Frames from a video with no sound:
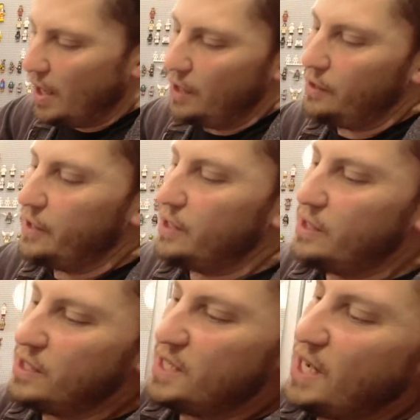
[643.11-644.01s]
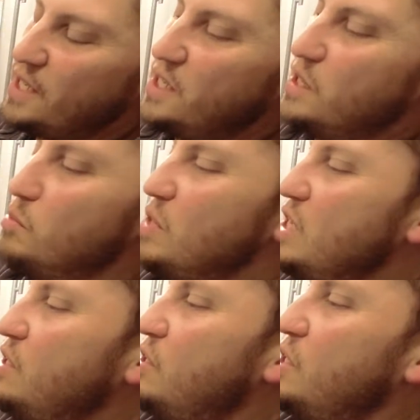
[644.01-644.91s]
I like the size of the
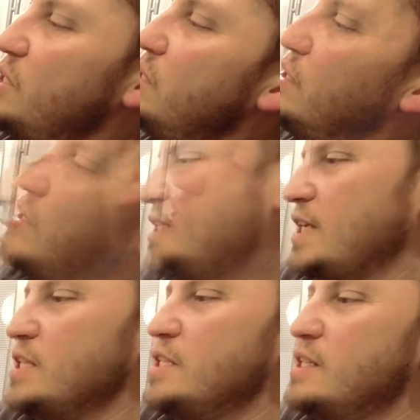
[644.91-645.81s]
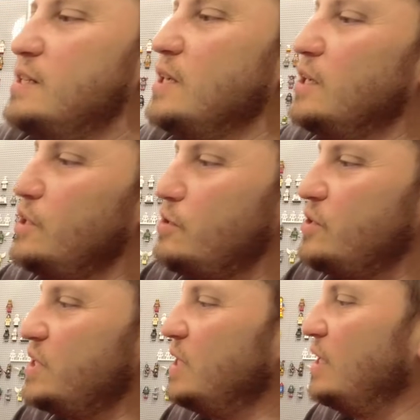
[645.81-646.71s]
meats, I like the size of the
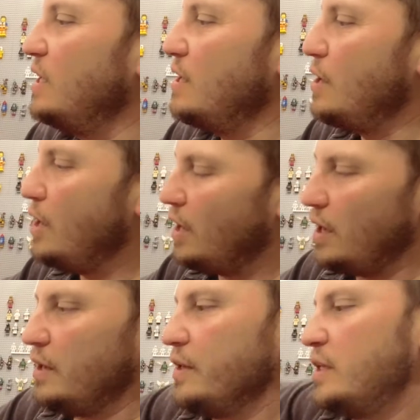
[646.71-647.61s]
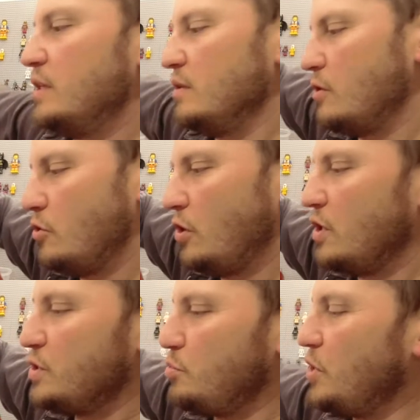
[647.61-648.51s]
tires. I like the
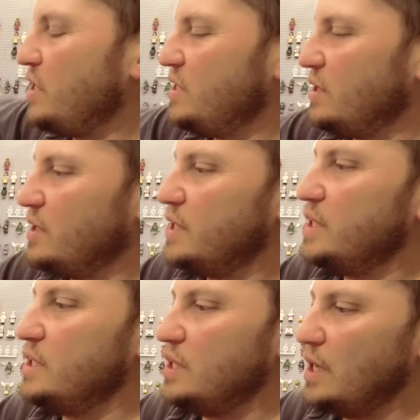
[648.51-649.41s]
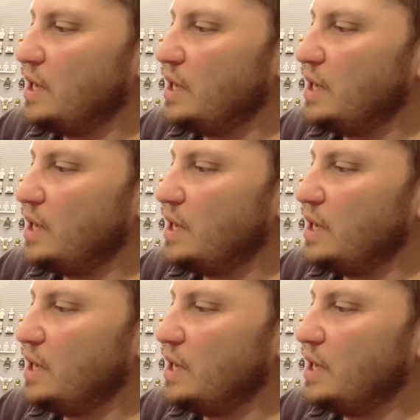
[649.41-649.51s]
cross brace on it.